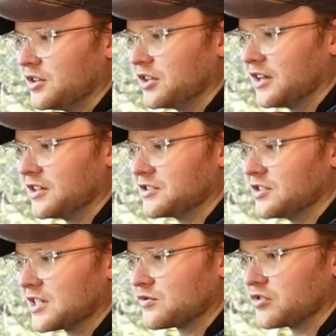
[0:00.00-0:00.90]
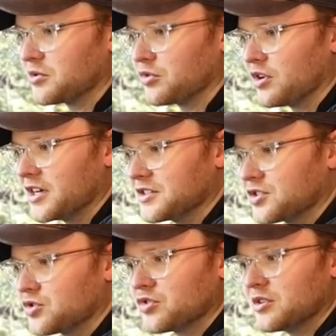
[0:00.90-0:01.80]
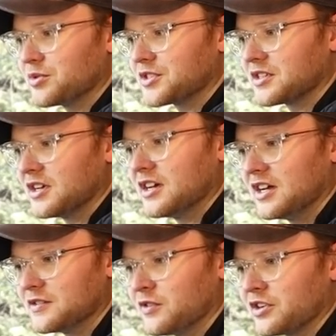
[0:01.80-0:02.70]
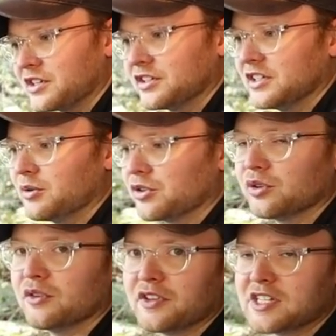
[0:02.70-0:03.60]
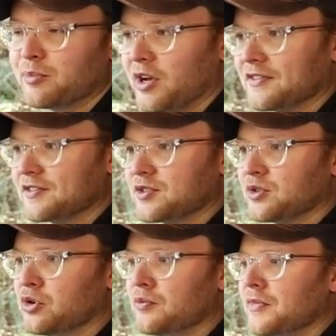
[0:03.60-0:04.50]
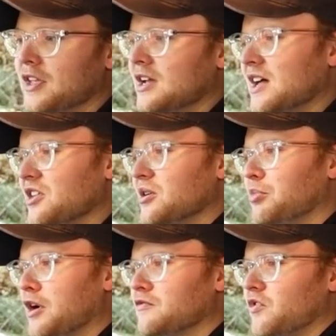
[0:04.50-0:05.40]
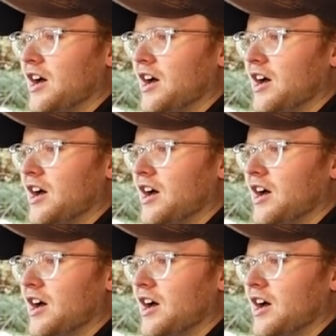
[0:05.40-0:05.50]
you get these nice rubberized strips. It's very clear what all of these buttons do. And then above